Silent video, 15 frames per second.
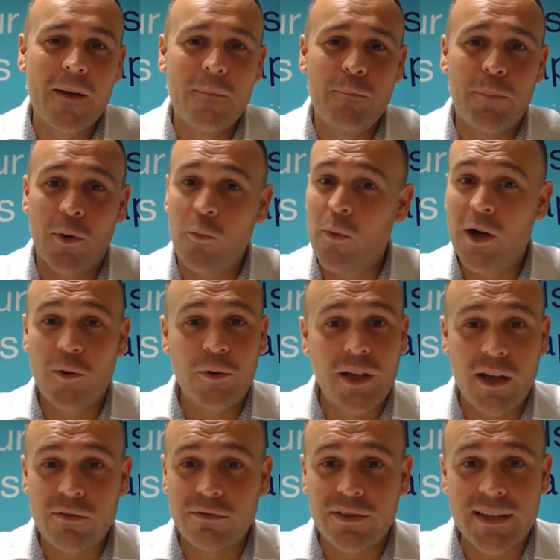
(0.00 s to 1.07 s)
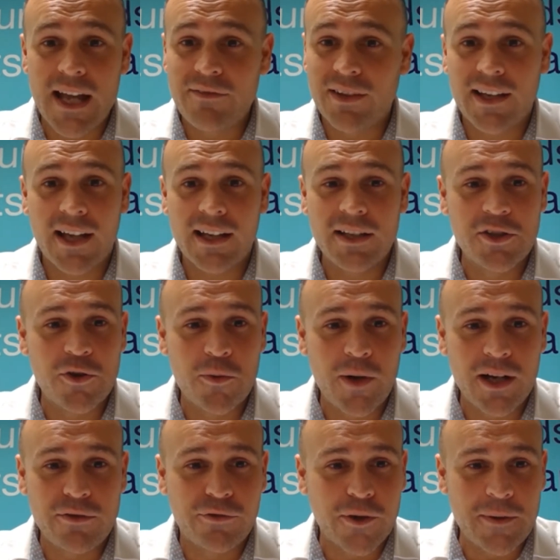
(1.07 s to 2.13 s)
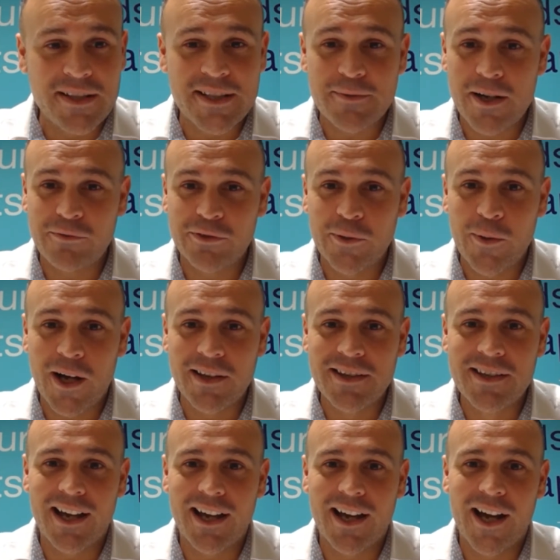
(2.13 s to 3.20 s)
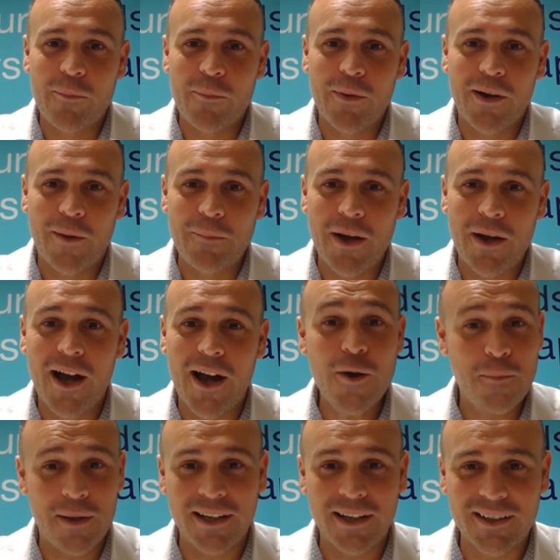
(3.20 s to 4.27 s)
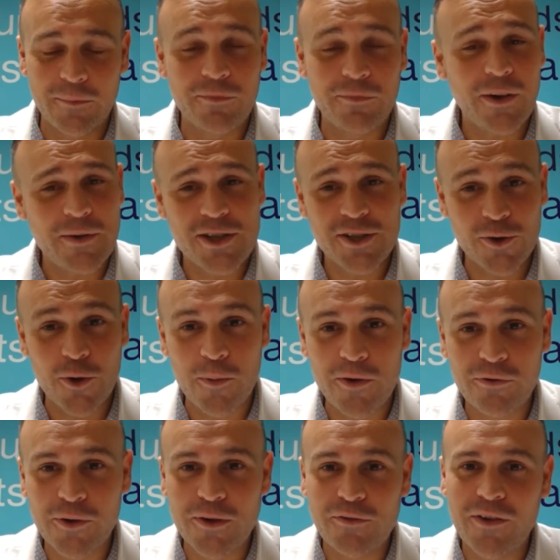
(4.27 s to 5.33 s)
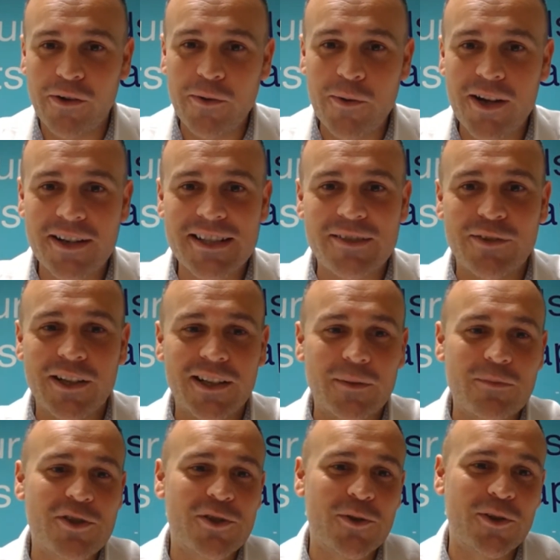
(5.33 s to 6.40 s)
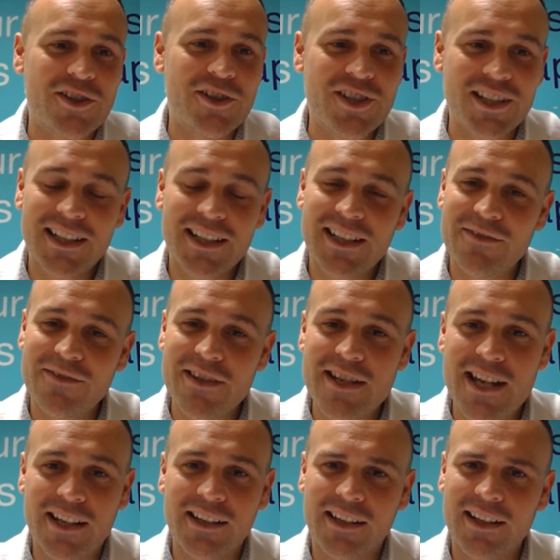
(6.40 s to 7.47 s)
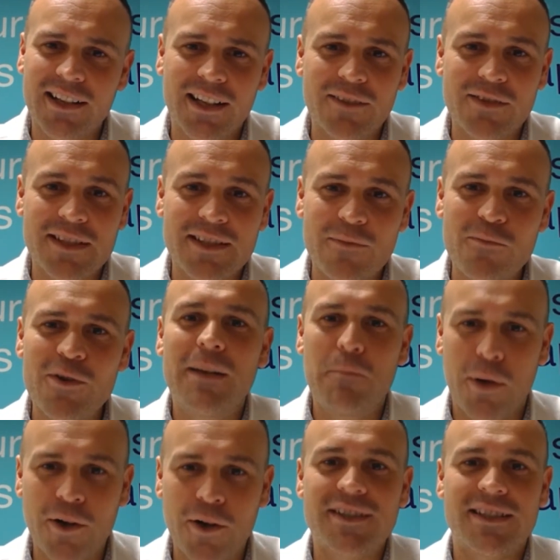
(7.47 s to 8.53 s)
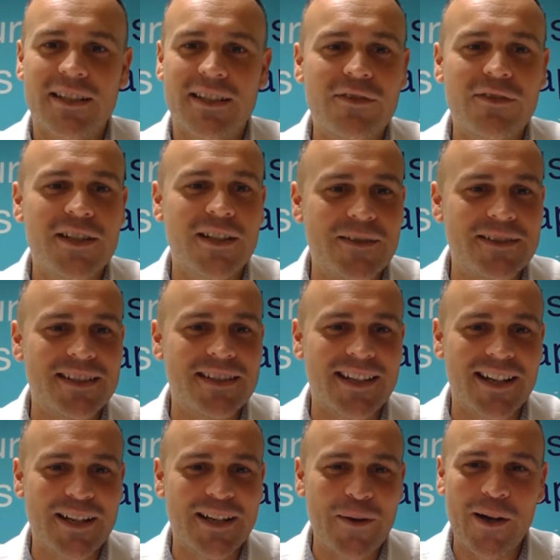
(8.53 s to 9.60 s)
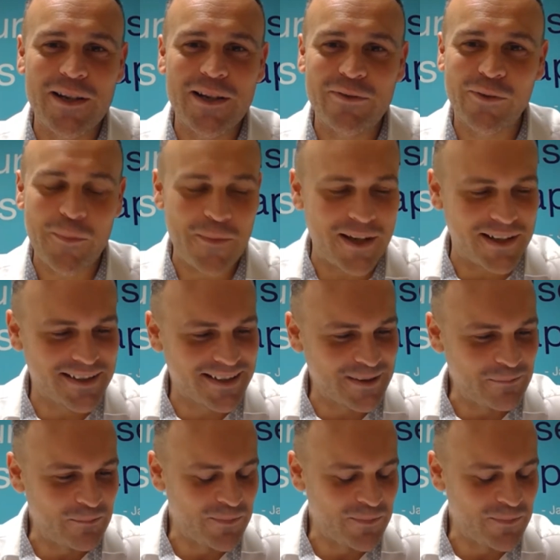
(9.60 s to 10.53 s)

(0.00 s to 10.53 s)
But well done for navigating your way through it to everyone. I'm very sure we're through the very worst of it, and I'm sure that Shalena and Nick are going to give us some really positive news to take away from this.